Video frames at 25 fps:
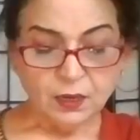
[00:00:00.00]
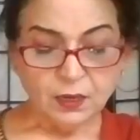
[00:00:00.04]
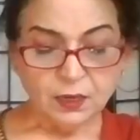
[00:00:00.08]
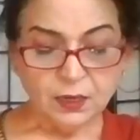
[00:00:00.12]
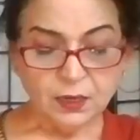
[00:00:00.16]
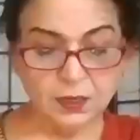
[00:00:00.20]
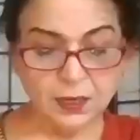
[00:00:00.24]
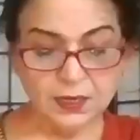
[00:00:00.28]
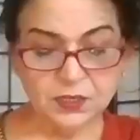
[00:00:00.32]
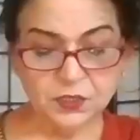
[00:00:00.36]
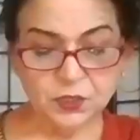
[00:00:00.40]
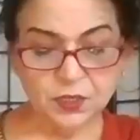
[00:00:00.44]

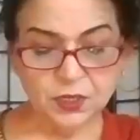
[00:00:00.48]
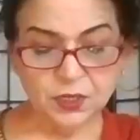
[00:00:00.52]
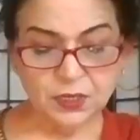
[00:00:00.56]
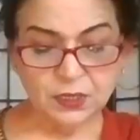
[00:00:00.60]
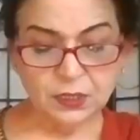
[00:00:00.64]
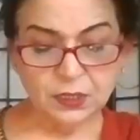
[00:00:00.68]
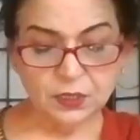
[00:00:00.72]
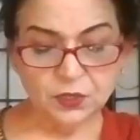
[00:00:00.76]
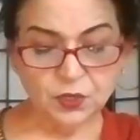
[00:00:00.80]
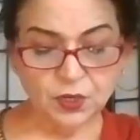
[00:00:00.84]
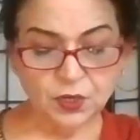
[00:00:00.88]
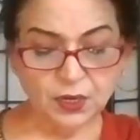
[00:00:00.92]
Caressing
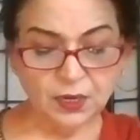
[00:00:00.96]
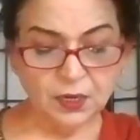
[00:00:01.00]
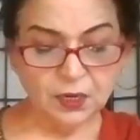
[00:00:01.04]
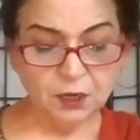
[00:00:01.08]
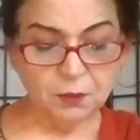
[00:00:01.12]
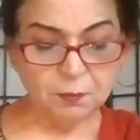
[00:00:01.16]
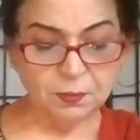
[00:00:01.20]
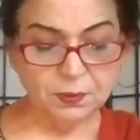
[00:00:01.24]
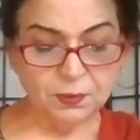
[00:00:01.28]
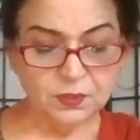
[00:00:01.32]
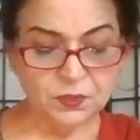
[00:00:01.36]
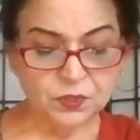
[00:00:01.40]
the
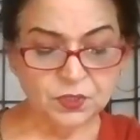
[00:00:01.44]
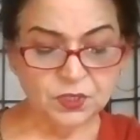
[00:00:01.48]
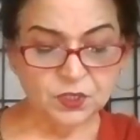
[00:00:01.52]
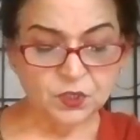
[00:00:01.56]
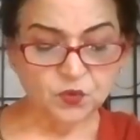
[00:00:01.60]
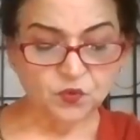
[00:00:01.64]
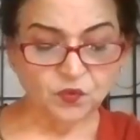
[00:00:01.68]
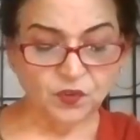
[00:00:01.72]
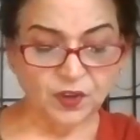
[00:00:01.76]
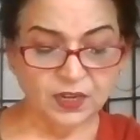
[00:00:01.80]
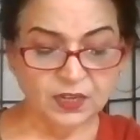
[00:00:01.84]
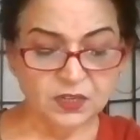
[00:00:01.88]
younger
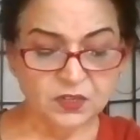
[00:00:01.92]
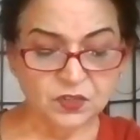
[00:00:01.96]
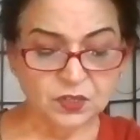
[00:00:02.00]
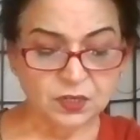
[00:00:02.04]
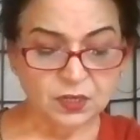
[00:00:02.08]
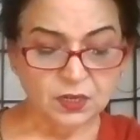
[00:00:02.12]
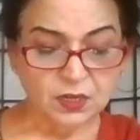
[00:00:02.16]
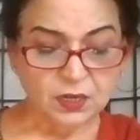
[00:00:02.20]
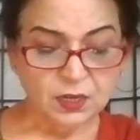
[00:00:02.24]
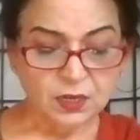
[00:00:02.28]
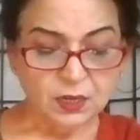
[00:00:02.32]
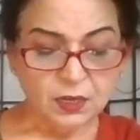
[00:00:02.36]
prince's face,
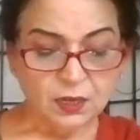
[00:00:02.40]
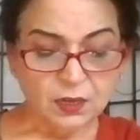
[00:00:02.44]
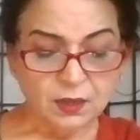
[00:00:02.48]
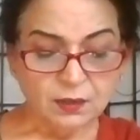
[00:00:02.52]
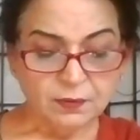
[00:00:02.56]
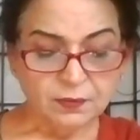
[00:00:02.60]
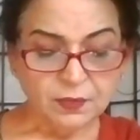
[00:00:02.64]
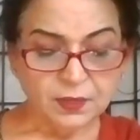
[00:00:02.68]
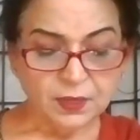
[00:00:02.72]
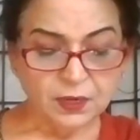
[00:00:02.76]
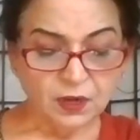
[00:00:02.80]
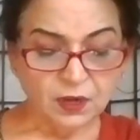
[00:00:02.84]

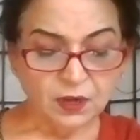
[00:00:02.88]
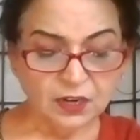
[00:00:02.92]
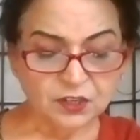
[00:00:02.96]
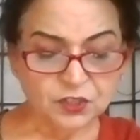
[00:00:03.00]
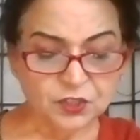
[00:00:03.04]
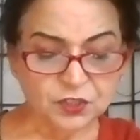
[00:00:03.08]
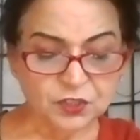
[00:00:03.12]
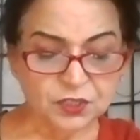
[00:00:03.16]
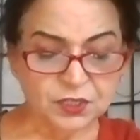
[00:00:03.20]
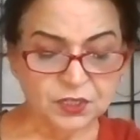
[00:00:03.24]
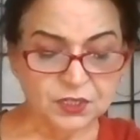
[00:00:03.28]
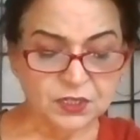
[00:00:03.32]
the
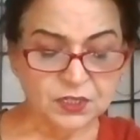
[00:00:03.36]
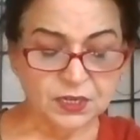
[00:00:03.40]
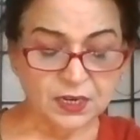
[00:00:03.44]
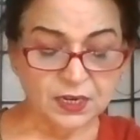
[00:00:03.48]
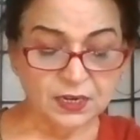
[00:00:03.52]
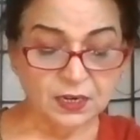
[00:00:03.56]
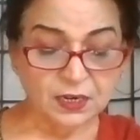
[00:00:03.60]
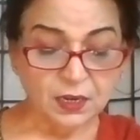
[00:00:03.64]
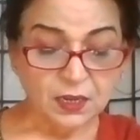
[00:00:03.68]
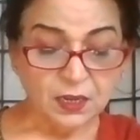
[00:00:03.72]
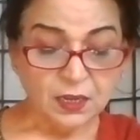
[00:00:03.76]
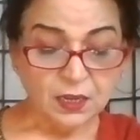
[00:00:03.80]
Rakshasi
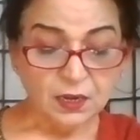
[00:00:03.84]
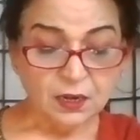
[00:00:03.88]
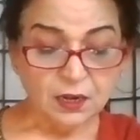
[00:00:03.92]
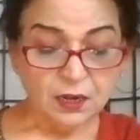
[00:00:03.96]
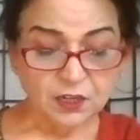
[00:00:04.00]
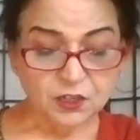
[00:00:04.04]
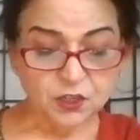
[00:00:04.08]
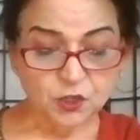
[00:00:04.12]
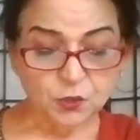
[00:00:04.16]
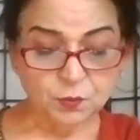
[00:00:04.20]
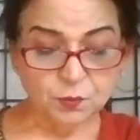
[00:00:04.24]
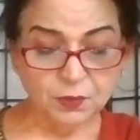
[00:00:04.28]
said,
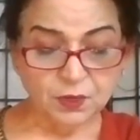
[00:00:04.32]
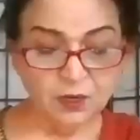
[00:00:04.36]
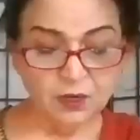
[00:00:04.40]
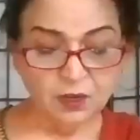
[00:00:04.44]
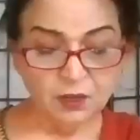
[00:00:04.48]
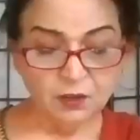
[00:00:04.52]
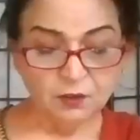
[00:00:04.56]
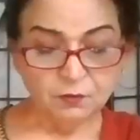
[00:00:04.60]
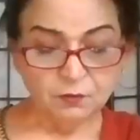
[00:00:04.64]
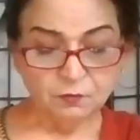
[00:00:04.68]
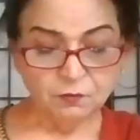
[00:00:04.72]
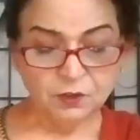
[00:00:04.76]
Lakshman,
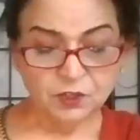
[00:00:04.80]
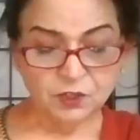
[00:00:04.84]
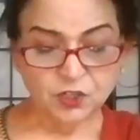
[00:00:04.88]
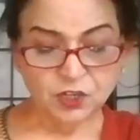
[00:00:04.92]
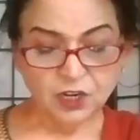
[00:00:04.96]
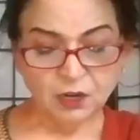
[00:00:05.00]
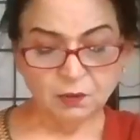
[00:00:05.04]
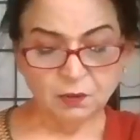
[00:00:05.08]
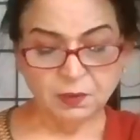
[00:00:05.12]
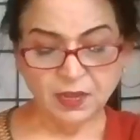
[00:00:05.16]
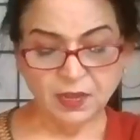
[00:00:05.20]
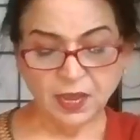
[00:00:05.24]
we
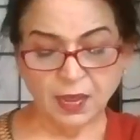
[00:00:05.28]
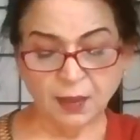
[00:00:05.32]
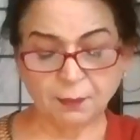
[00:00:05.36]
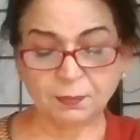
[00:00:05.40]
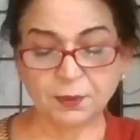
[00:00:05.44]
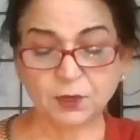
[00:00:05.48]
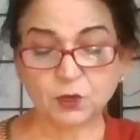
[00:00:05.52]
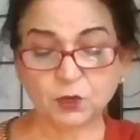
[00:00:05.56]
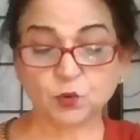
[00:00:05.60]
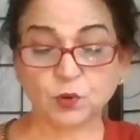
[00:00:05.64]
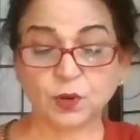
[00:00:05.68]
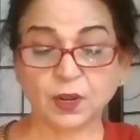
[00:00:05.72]
shall be
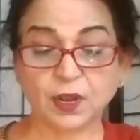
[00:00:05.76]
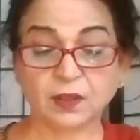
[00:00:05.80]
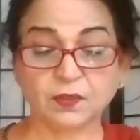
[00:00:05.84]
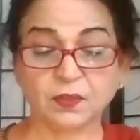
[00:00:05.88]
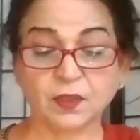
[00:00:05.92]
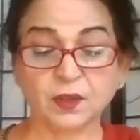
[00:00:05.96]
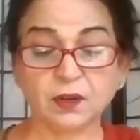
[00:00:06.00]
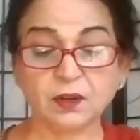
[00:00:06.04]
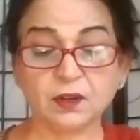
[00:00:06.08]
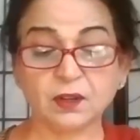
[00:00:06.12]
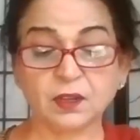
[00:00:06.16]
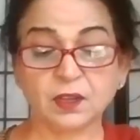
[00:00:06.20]
happy
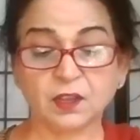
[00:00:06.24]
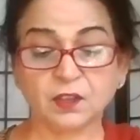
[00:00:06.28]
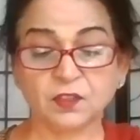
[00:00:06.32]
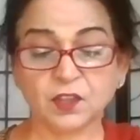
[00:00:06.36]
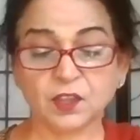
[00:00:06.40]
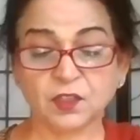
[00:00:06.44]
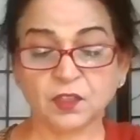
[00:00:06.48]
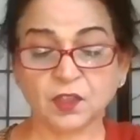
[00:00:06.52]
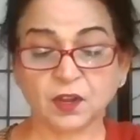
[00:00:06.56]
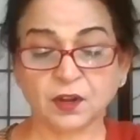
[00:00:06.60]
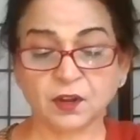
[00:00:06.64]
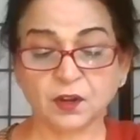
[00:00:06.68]
together in
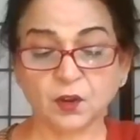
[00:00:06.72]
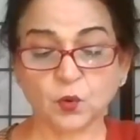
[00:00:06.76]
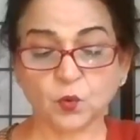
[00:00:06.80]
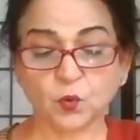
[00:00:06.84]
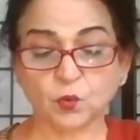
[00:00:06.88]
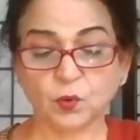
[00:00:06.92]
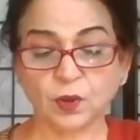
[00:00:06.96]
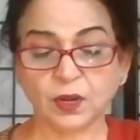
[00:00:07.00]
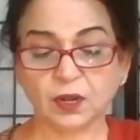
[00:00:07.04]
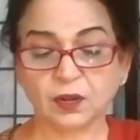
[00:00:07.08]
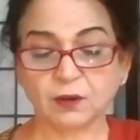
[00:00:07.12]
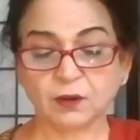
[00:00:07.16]
the Dandak
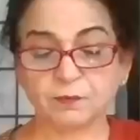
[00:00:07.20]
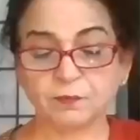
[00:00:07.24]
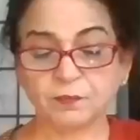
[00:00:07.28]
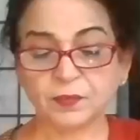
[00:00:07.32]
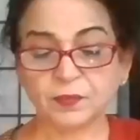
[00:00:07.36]
one.